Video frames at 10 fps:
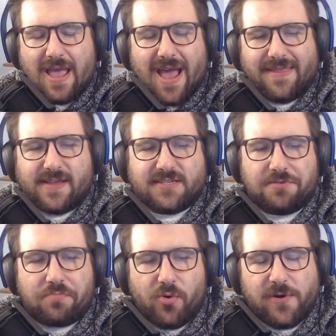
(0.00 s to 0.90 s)
I think it's
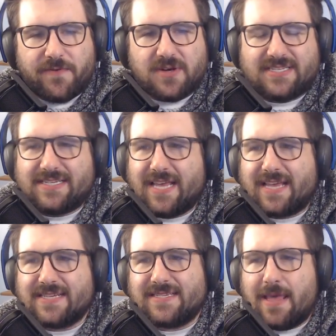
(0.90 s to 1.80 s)
important for us to take
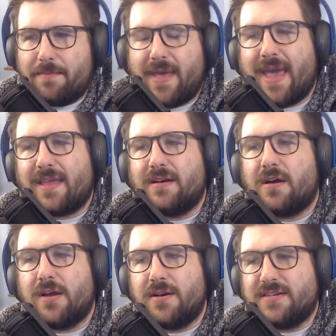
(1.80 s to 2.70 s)
a step back and
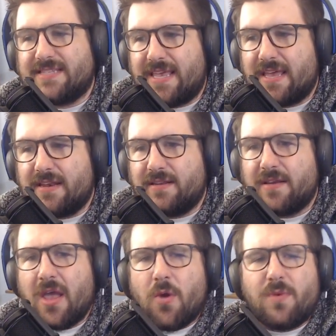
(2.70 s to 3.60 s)
understand, and
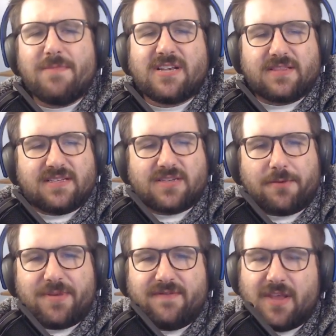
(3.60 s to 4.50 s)
we mentioned this on
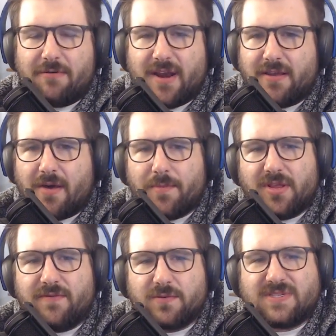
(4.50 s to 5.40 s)
PvA Radio, I
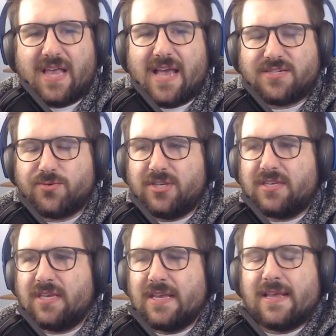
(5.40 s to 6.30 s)
believe it was last
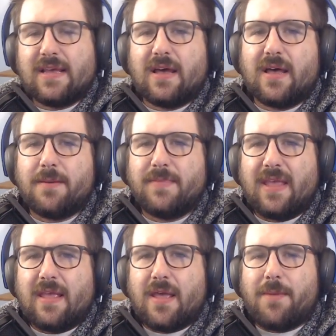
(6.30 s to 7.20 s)
week,
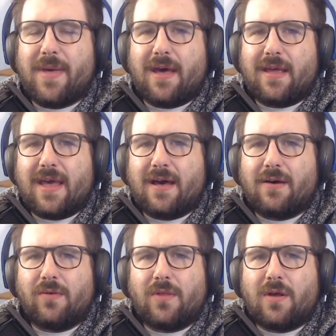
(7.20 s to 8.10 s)
about
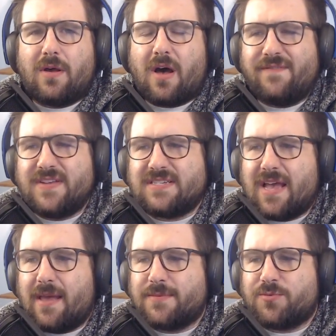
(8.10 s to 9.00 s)
how
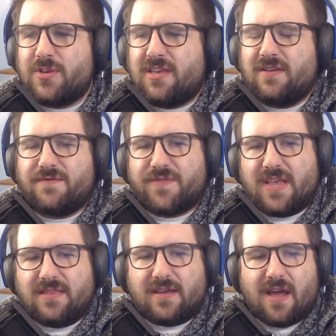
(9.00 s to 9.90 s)
oftentimes we
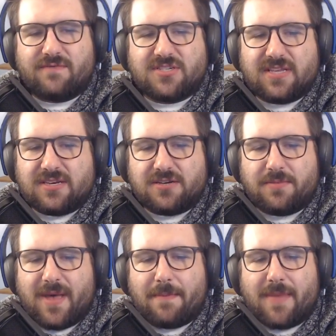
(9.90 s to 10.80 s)
conflate the conversation
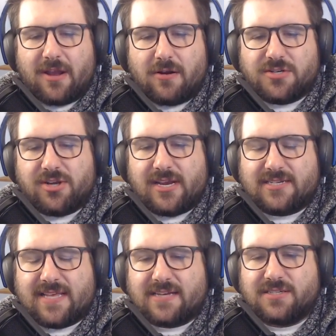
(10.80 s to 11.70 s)
about
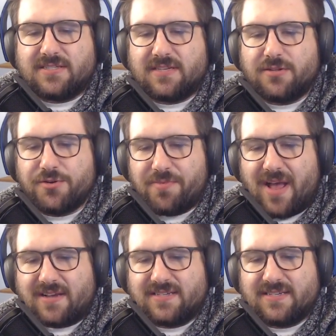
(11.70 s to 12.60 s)
microtransactions and loot
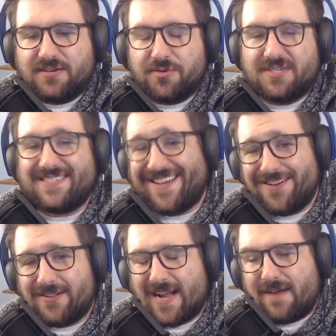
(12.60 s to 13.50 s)
boxes into a
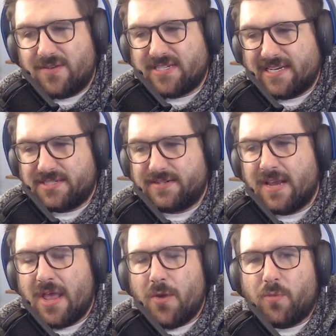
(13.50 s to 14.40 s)
singular conversation,
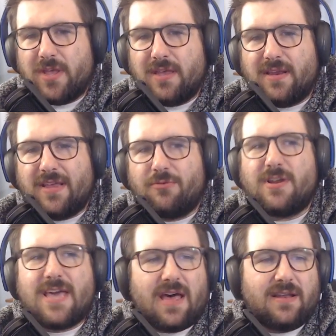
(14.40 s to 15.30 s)
when in
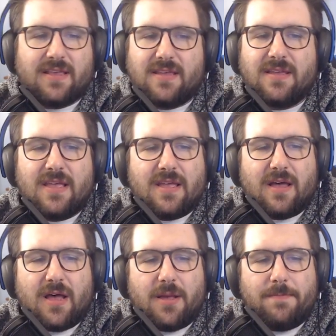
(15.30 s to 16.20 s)
reality,
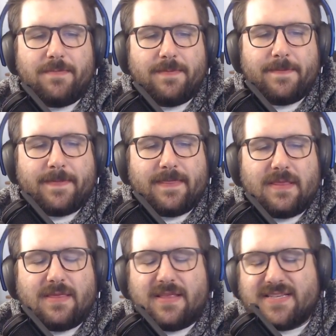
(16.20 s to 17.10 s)

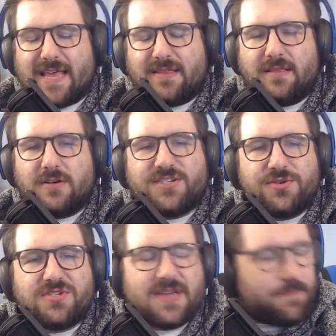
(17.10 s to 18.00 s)
it's not that they're two
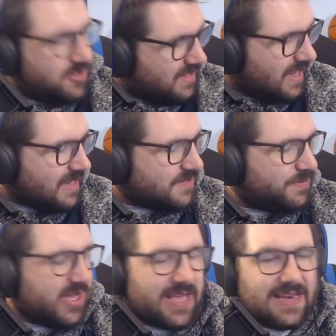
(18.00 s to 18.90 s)
separate things,
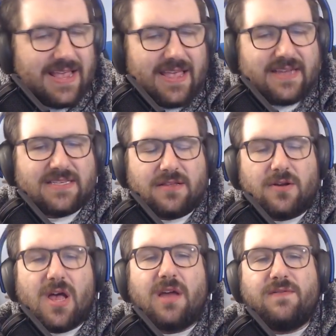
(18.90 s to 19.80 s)
but it's a
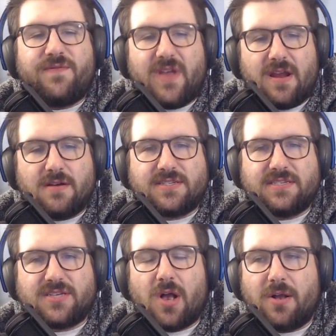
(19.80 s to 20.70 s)
little unfair to
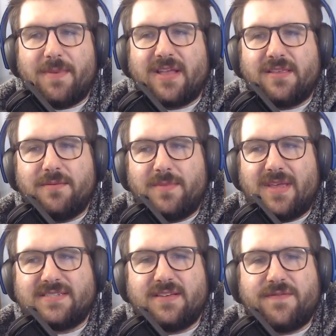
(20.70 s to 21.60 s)
talk about them
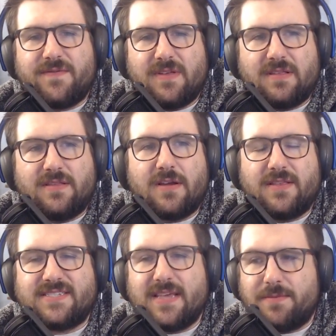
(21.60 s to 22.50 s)
as if they're the
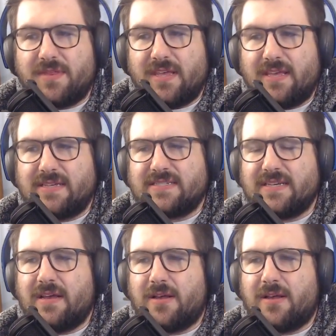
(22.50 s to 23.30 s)
same things.